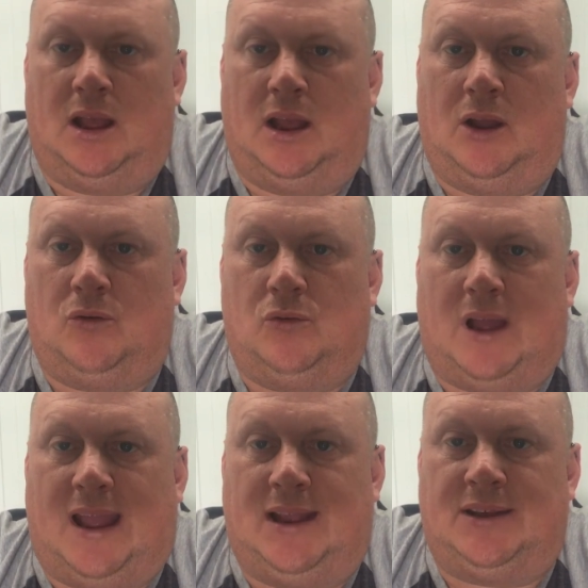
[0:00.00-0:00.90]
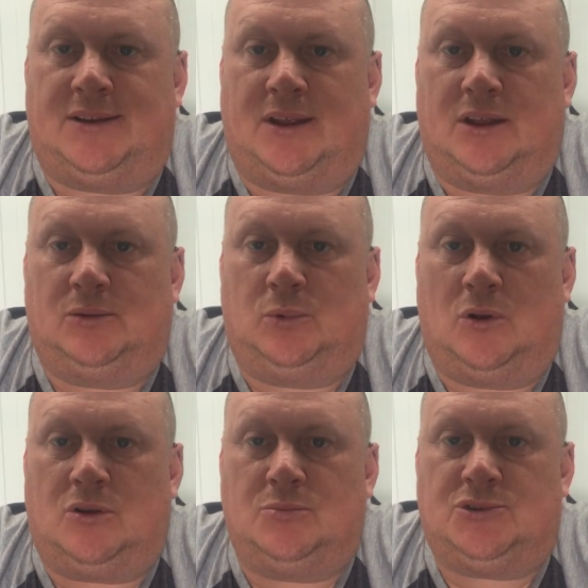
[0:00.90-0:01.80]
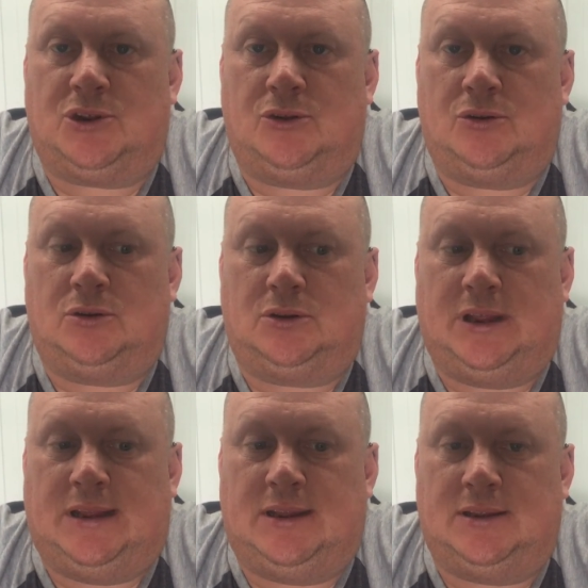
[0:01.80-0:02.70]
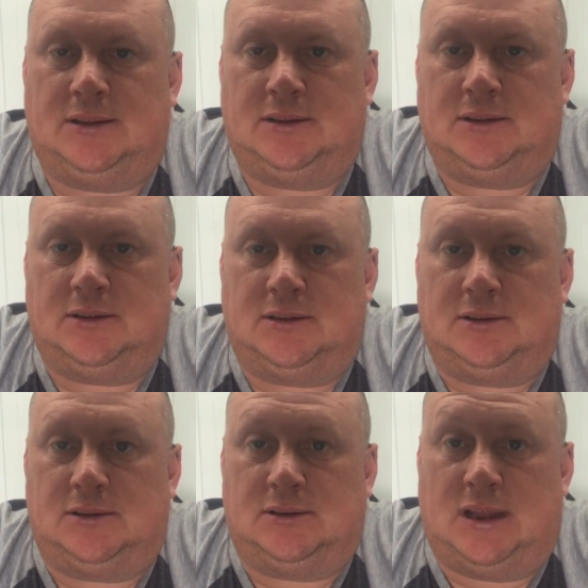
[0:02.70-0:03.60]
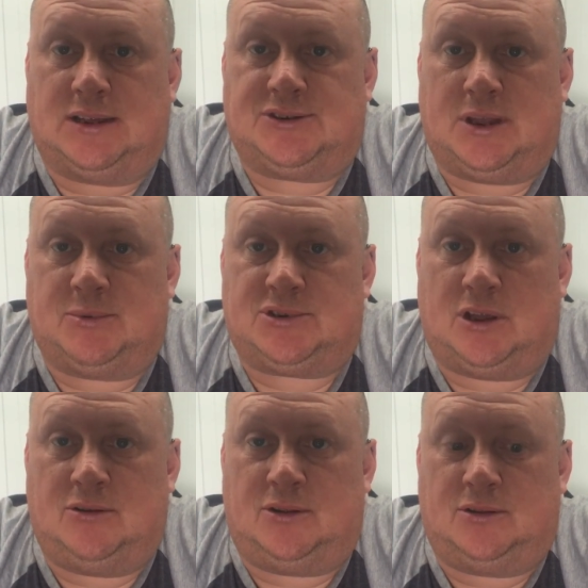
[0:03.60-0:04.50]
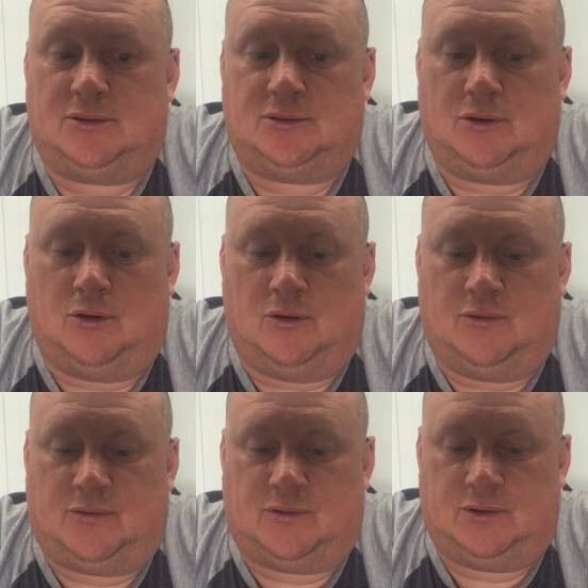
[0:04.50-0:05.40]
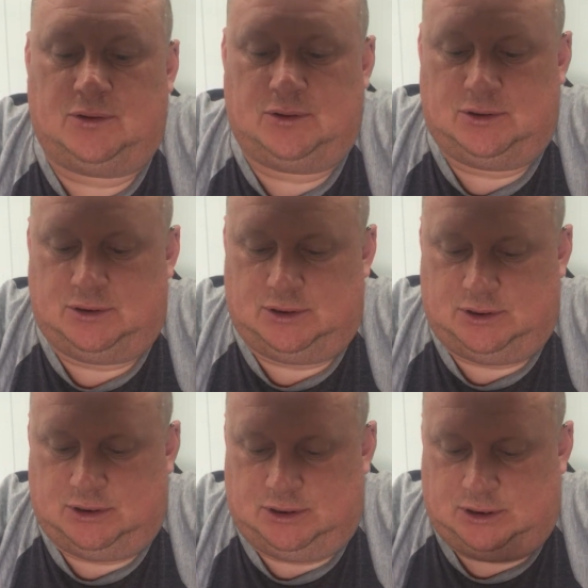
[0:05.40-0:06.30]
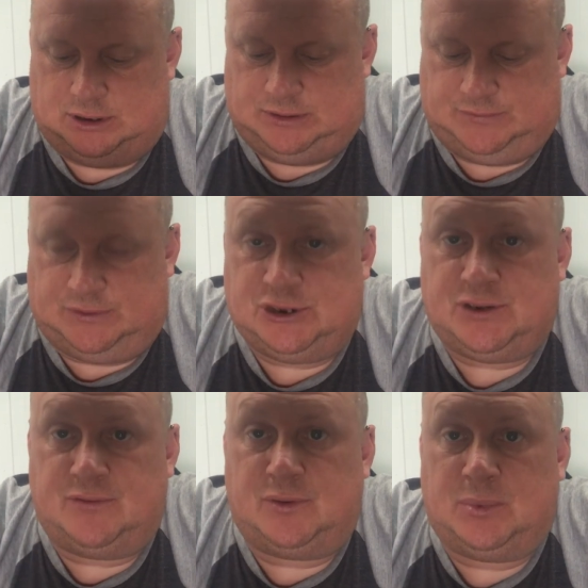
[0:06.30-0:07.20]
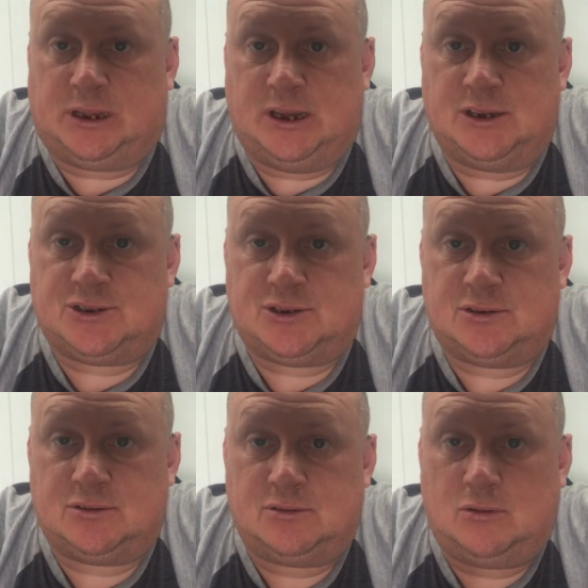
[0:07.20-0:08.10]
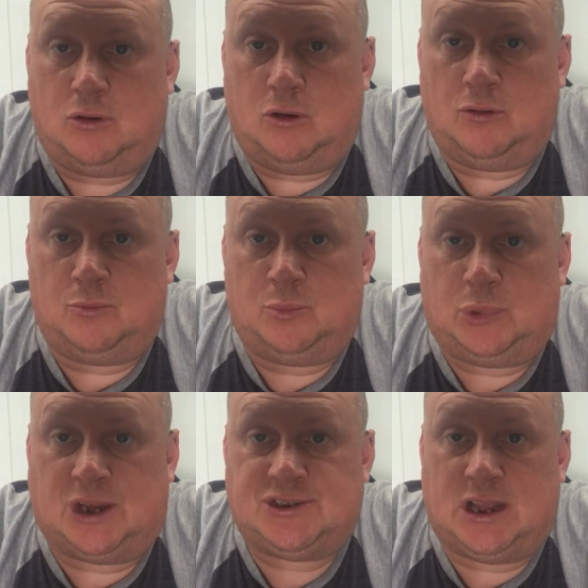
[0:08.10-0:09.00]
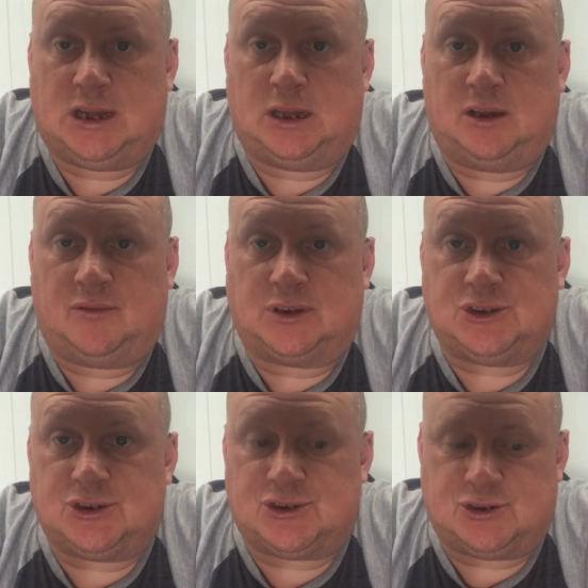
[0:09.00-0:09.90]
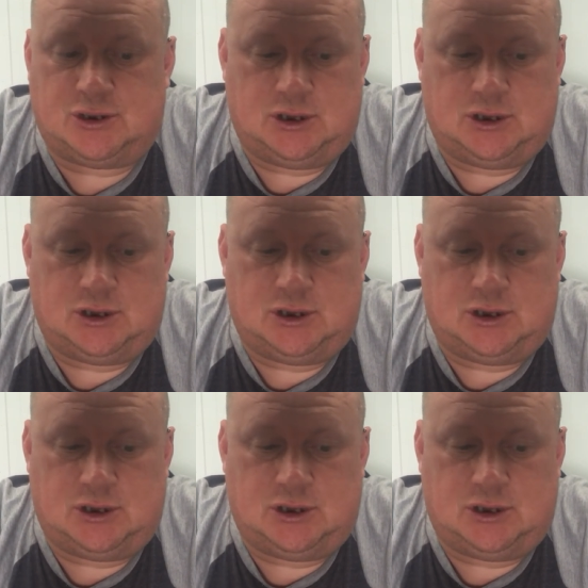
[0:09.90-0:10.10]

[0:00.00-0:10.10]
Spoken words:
Hello and welcome to the next episode of Fishing for Beginners on Brad's Angling Adventures.